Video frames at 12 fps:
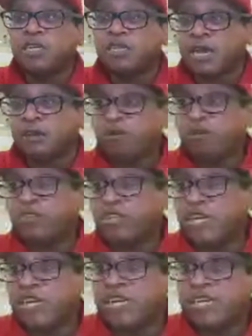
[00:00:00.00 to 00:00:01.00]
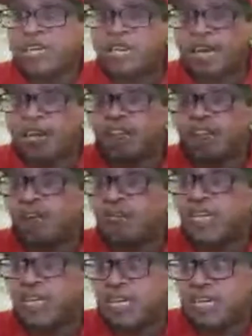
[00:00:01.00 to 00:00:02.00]
that we've seen in the last
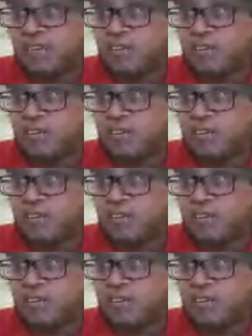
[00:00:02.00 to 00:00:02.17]
30 years.